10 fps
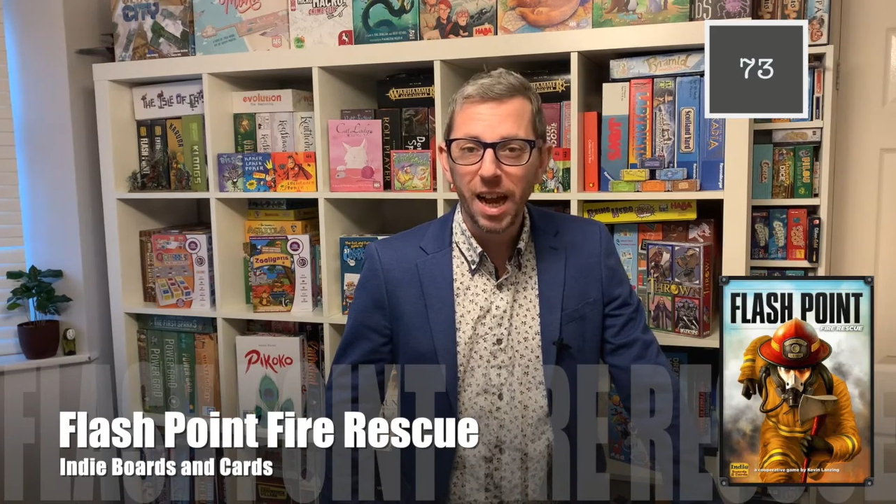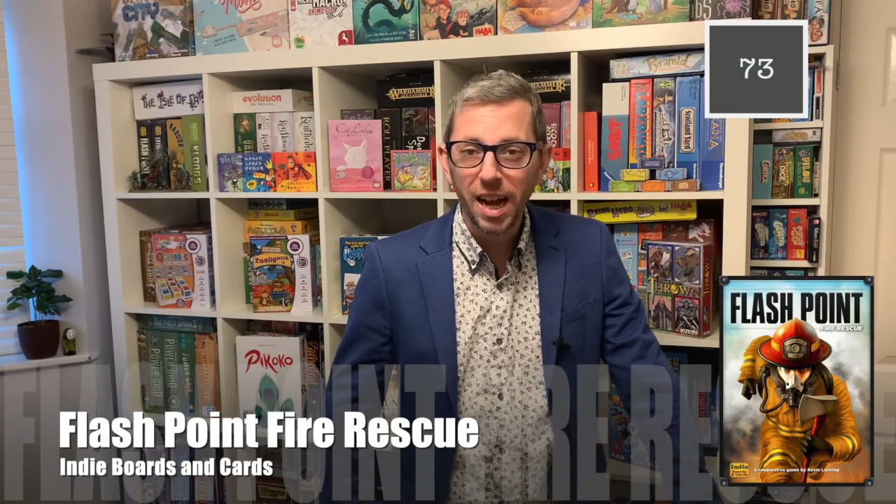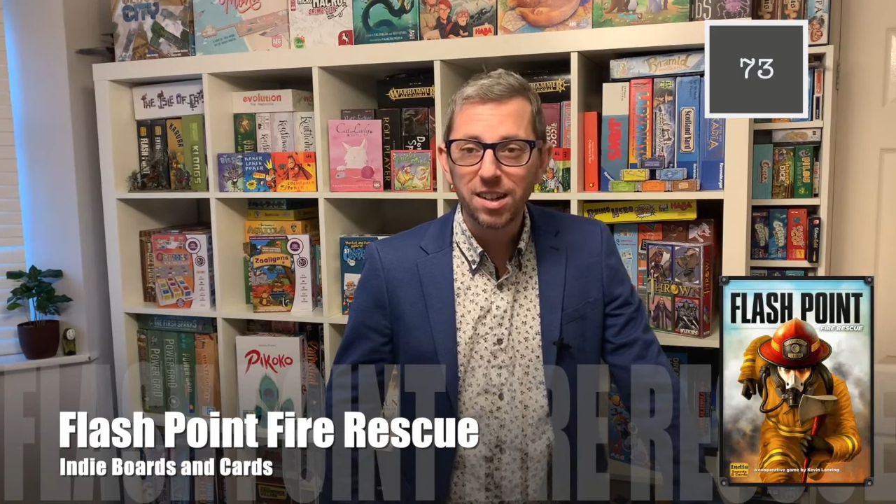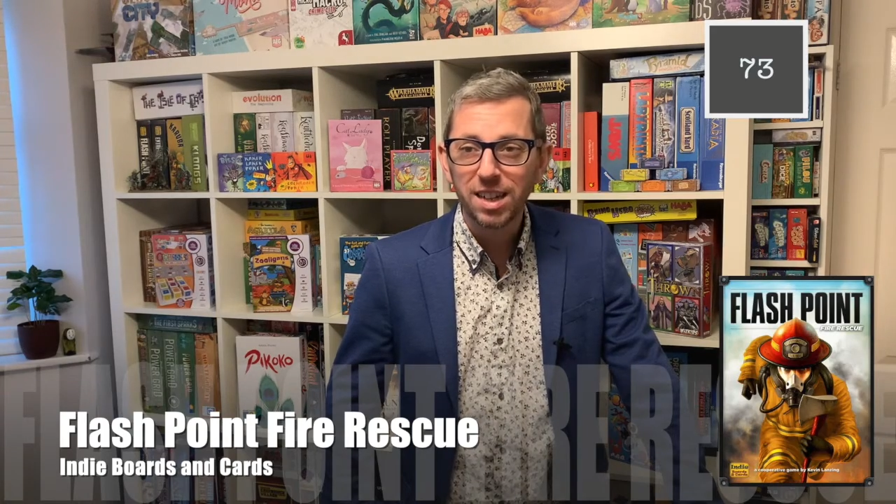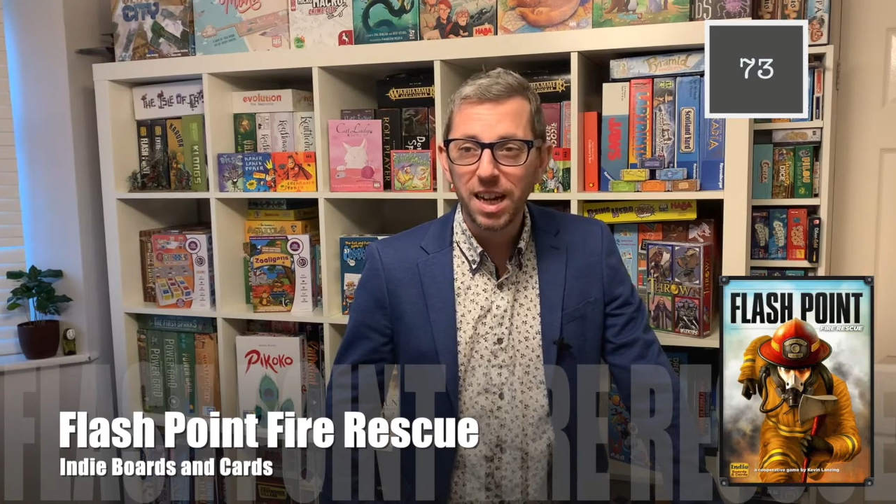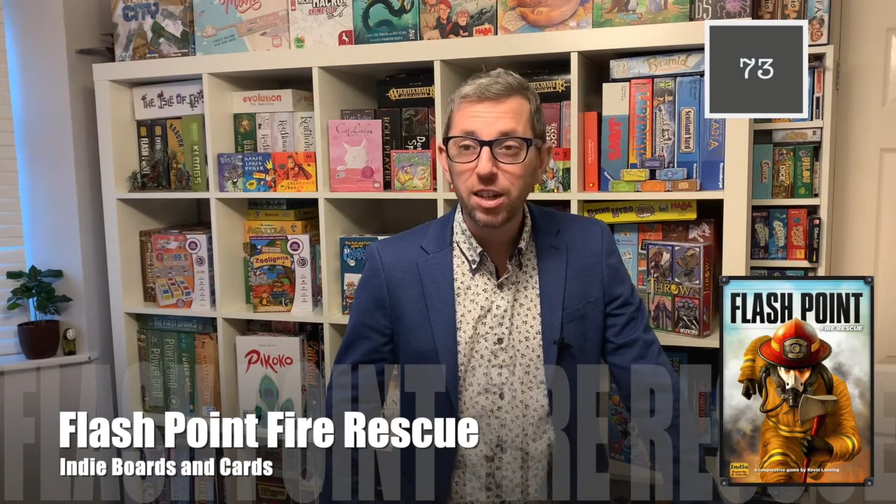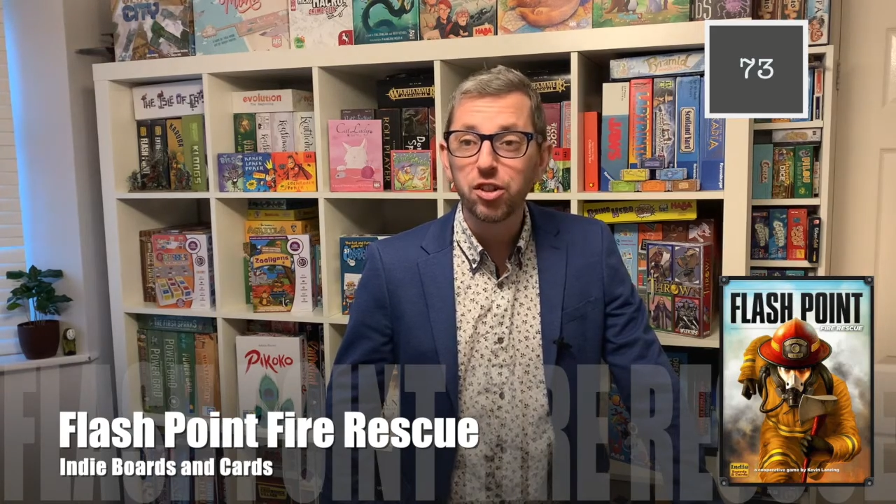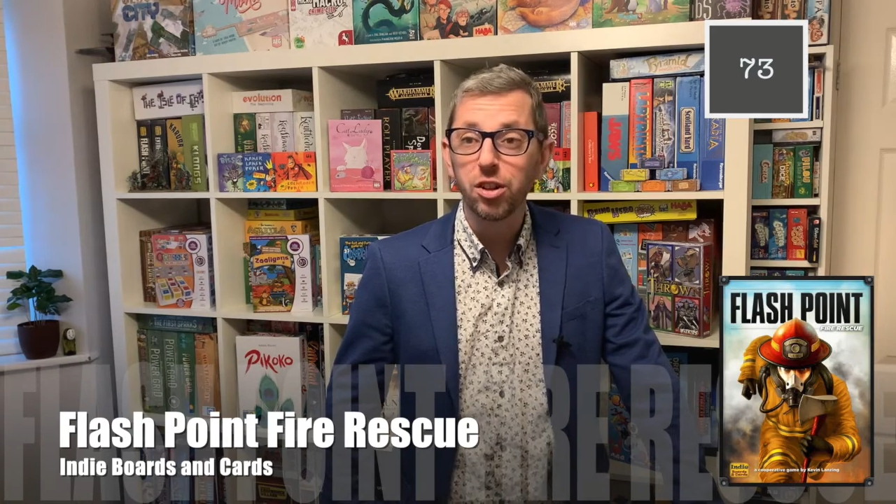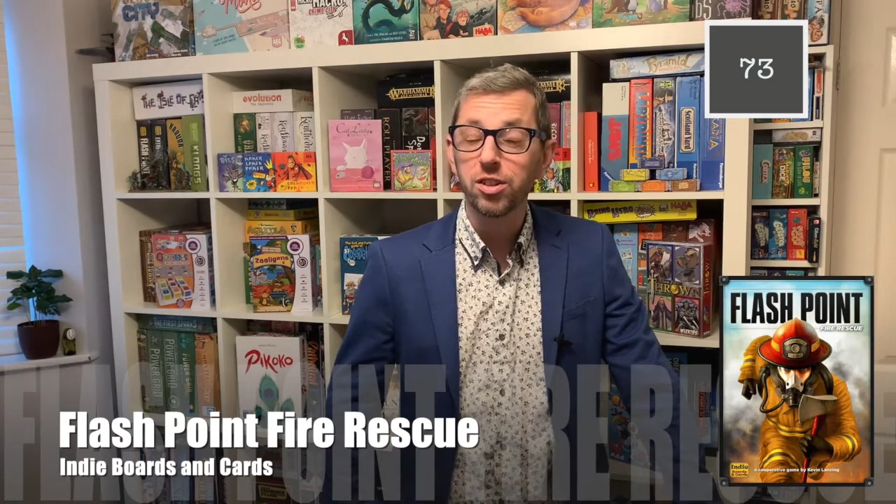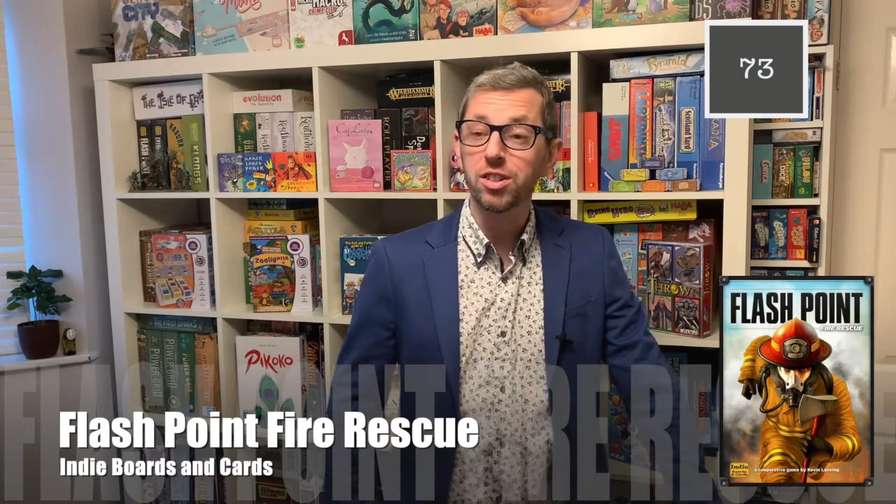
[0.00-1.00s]
acting
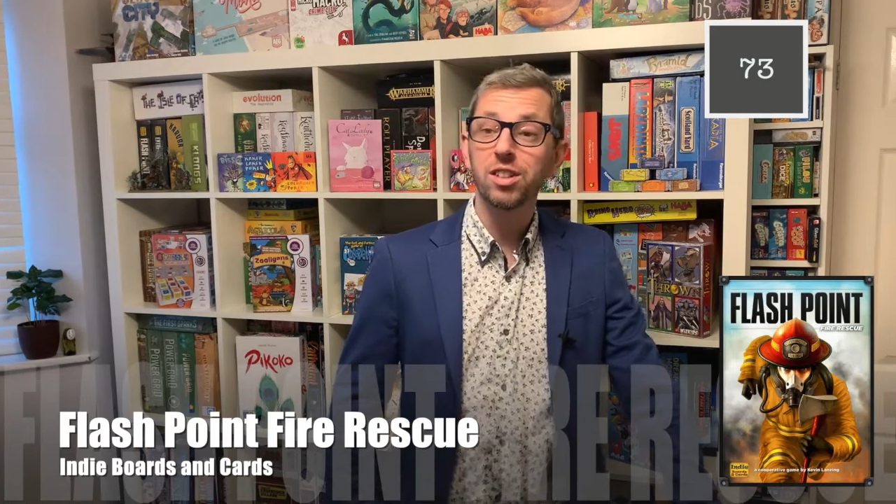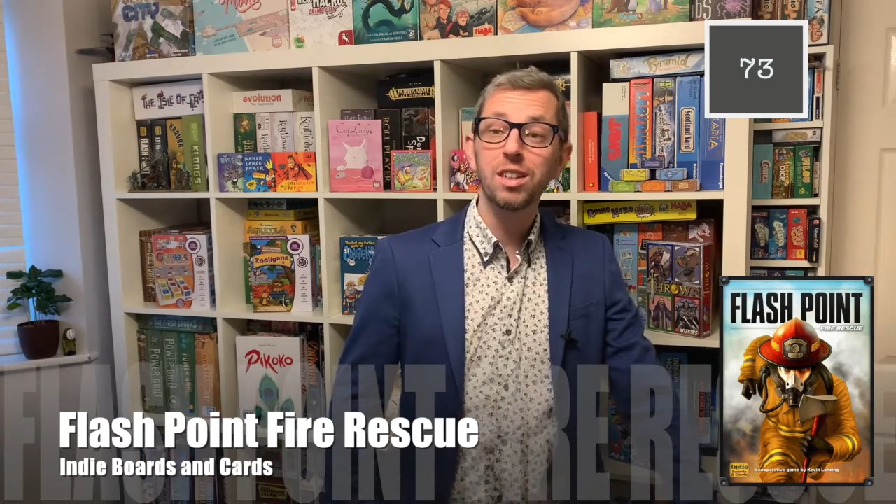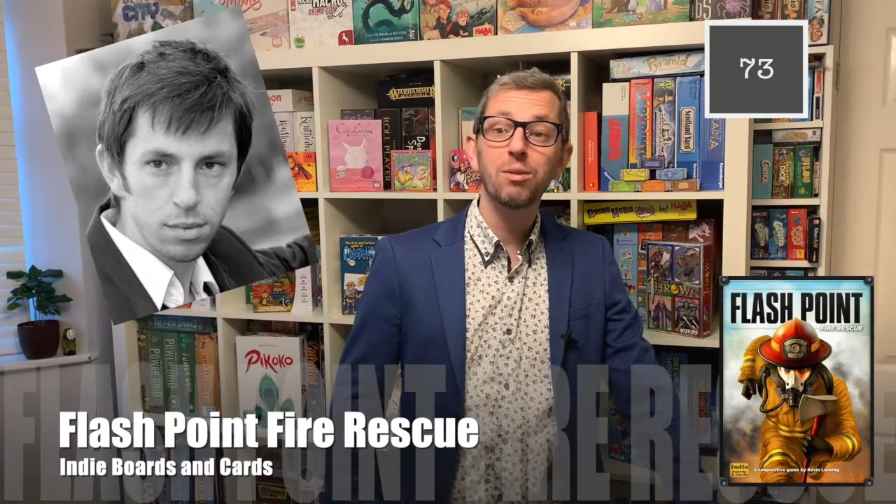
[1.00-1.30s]
headshots. And the thing with